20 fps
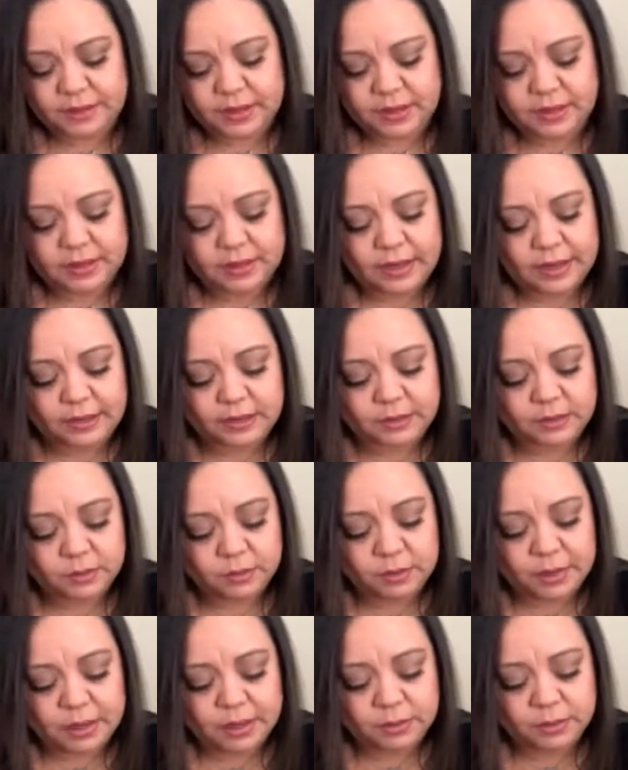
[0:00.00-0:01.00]
Yeah, so
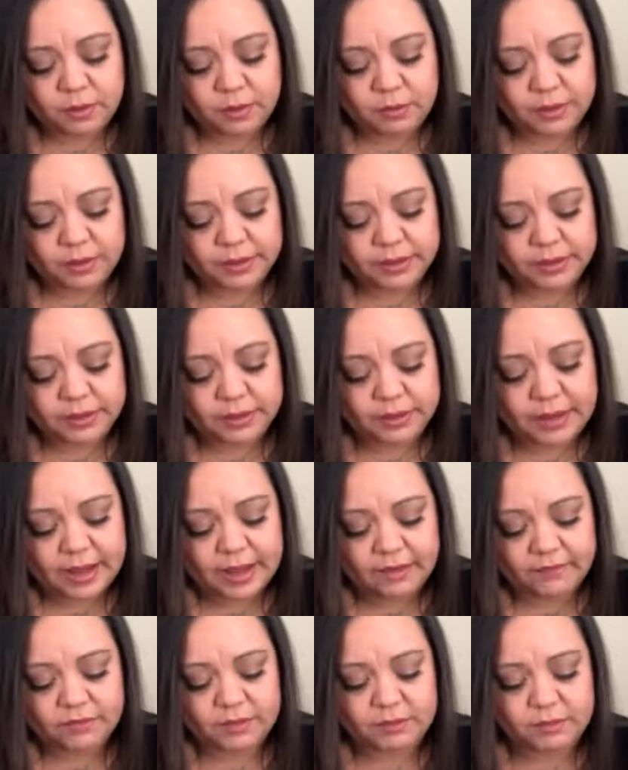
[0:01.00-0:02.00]
my Walmart didn't
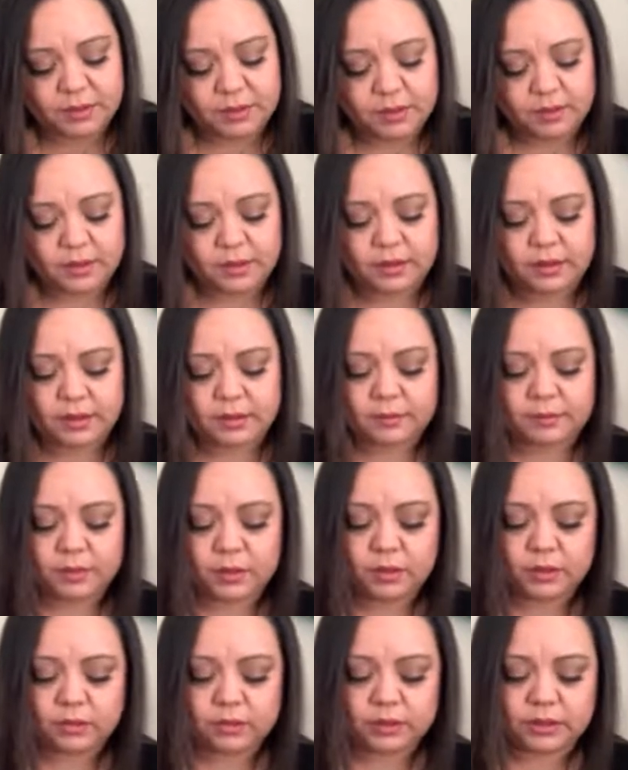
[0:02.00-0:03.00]
have them, and
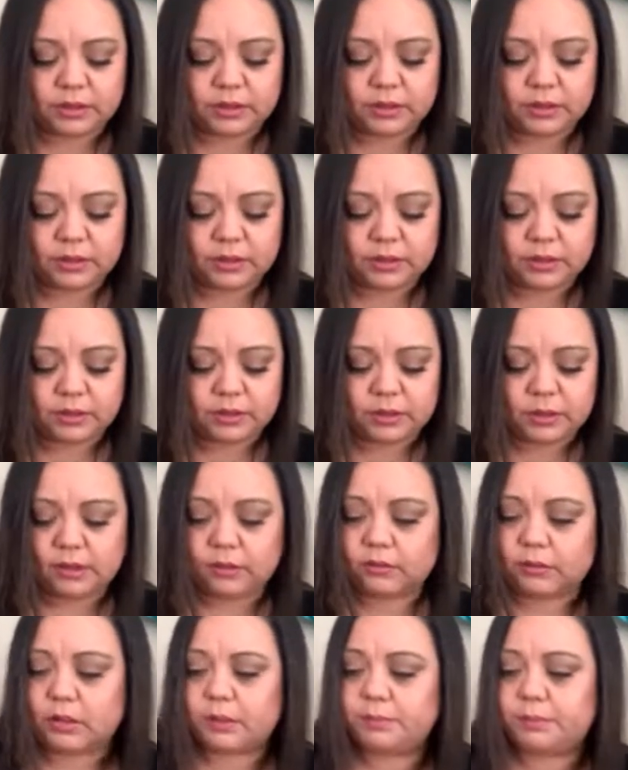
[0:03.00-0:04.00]
the only
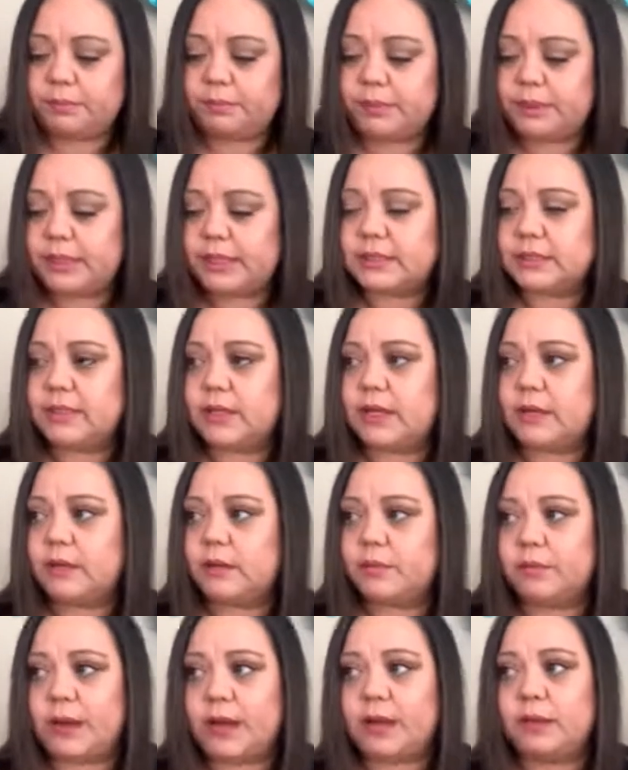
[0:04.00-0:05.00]
place that I
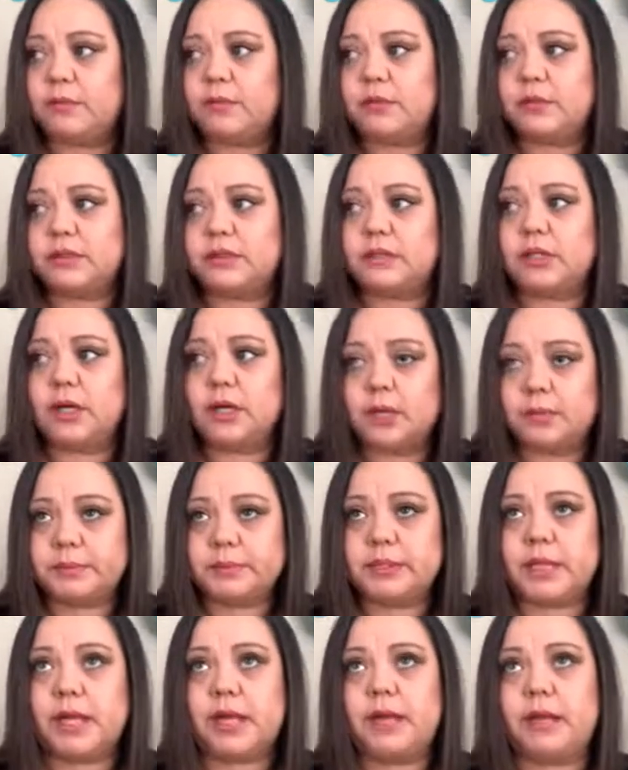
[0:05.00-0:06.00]
could buy them was
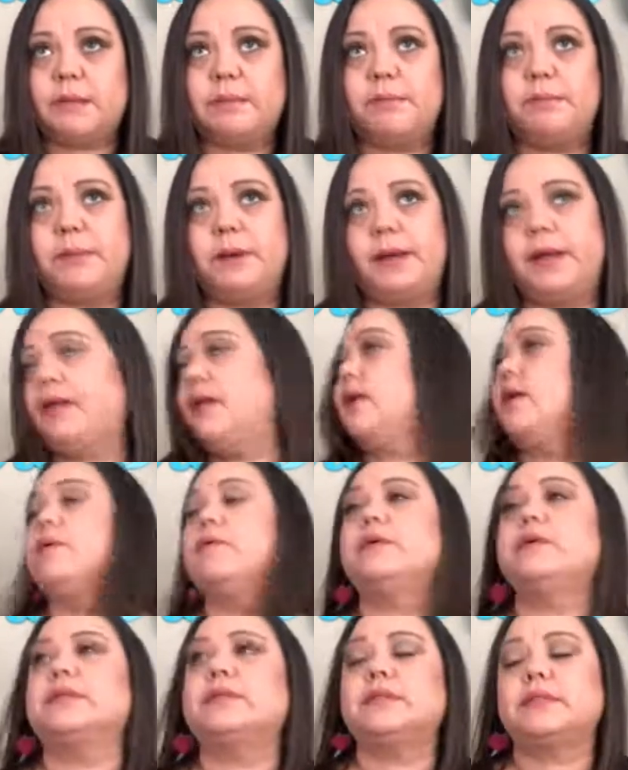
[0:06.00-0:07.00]
curbside, but
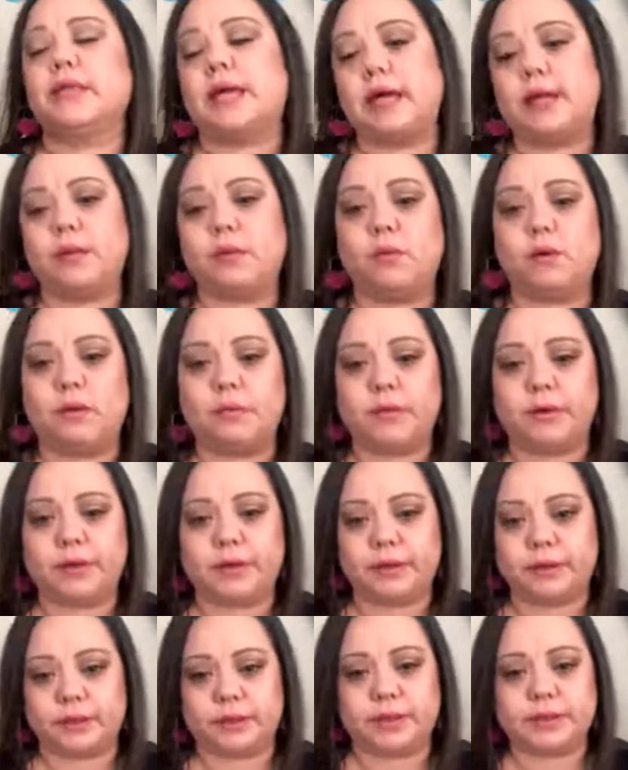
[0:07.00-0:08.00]
it was at a
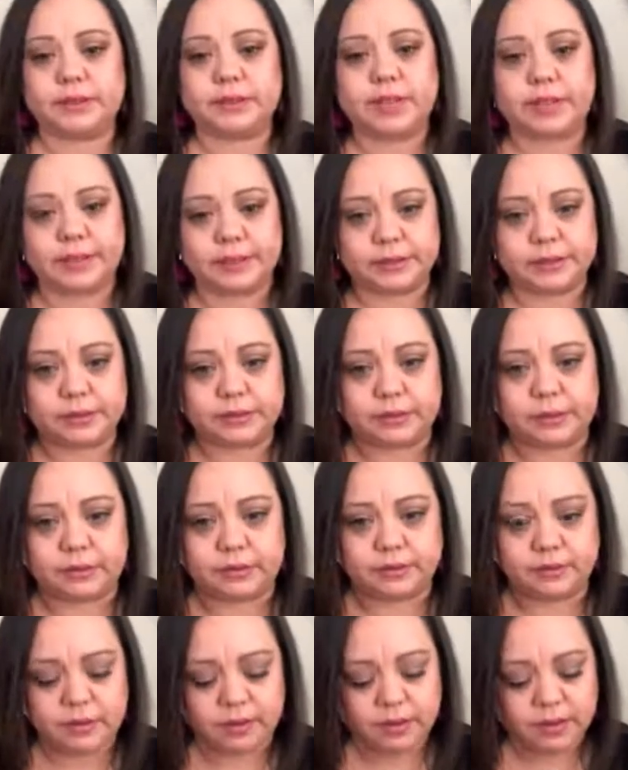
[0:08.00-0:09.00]
Walmart in San
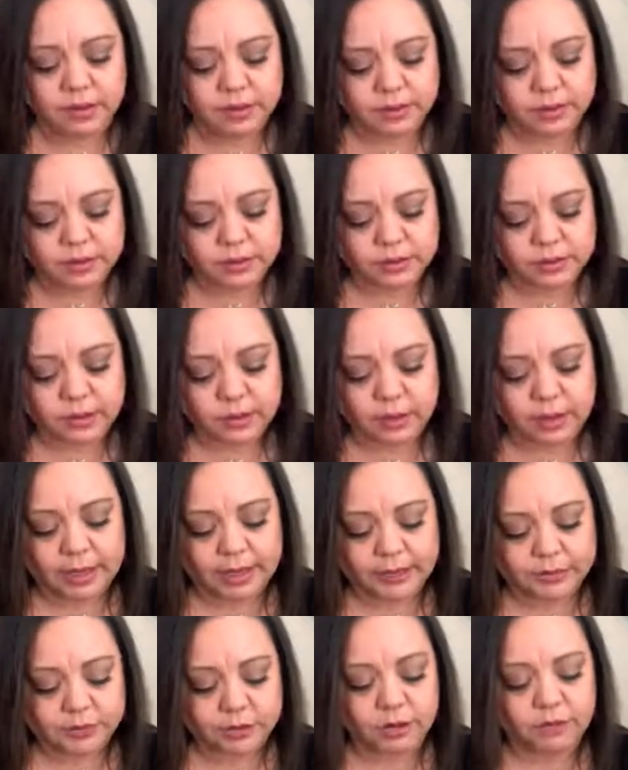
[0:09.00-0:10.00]
Antonio. So
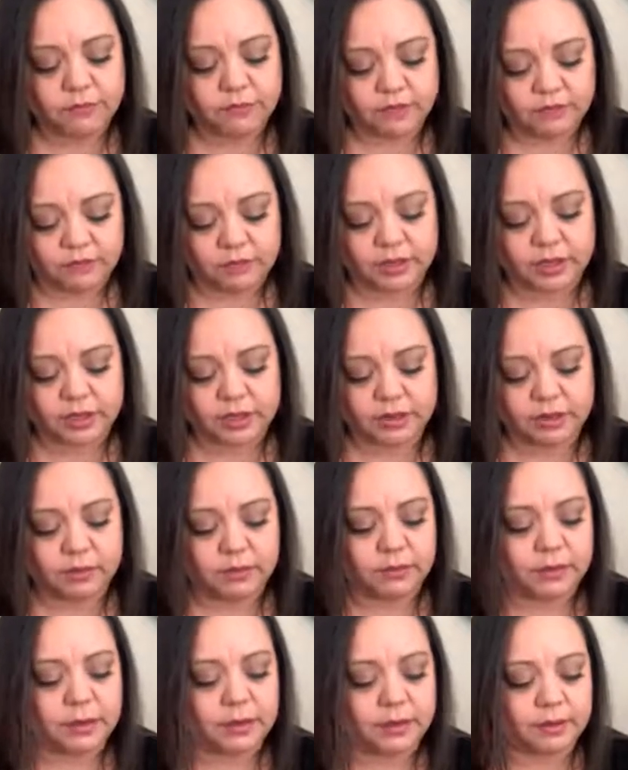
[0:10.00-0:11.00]
I drove over there to
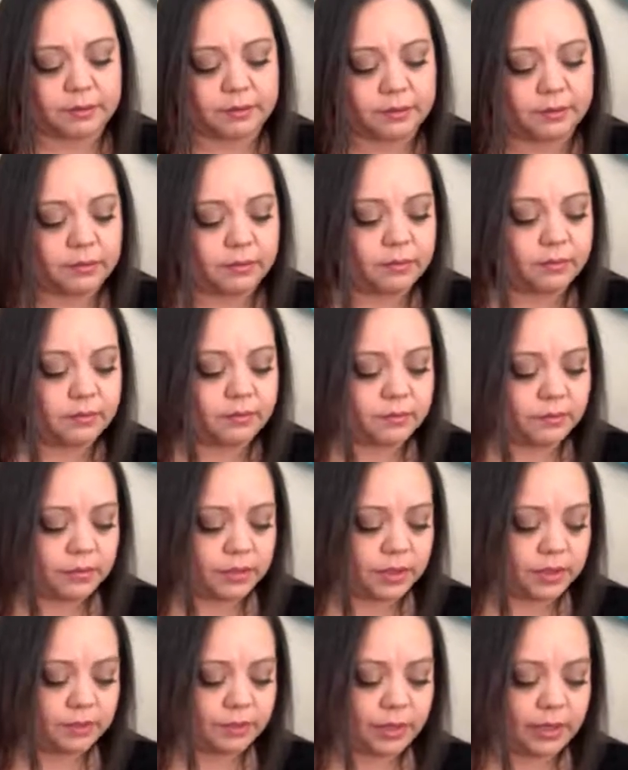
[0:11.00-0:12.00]
go get them.
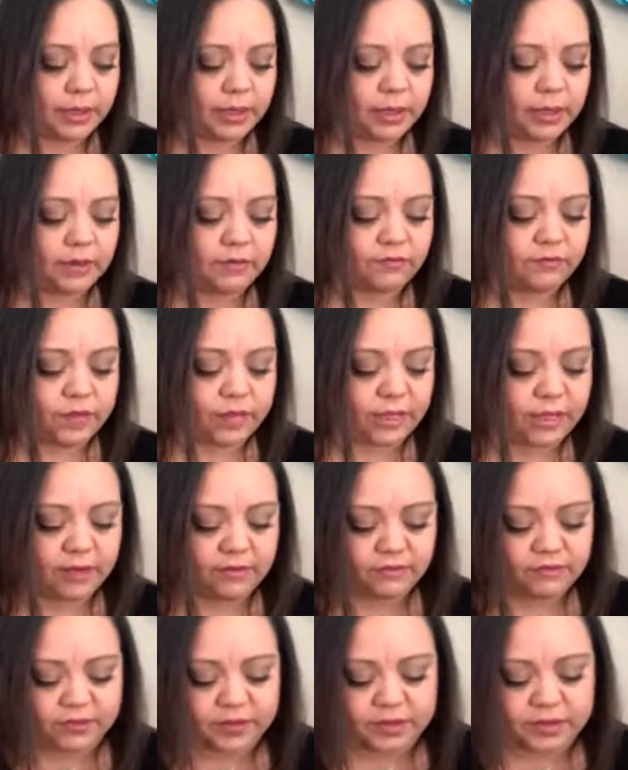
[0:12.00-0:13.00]
And I'm like, if I
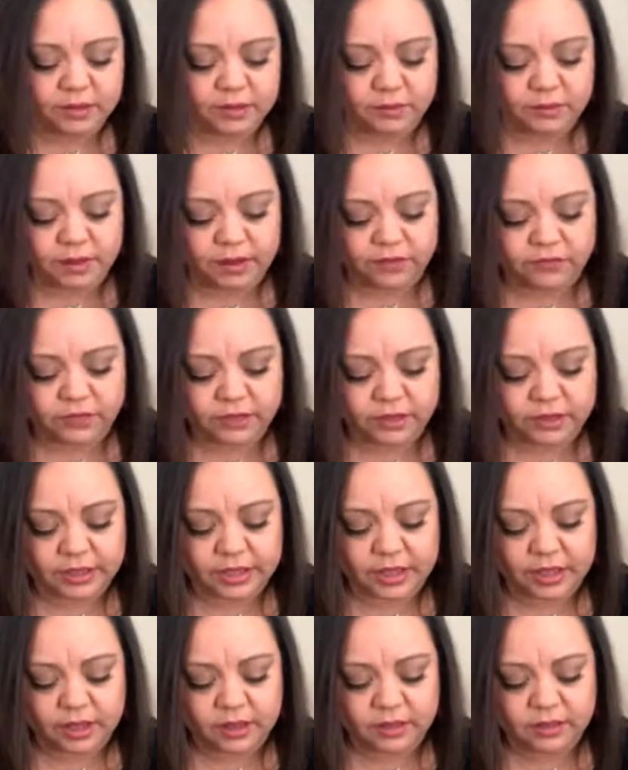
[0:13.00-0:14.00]
can't find them ever
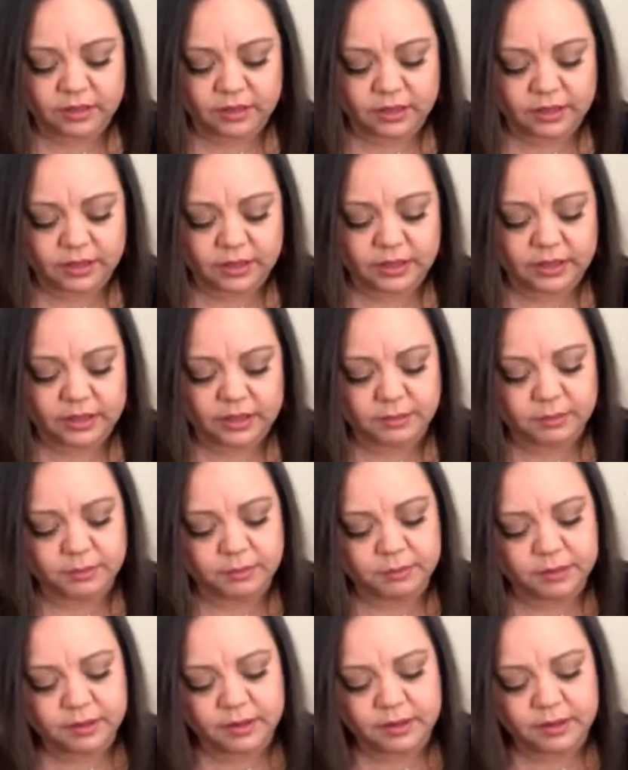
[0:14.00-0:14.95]
again, like I need a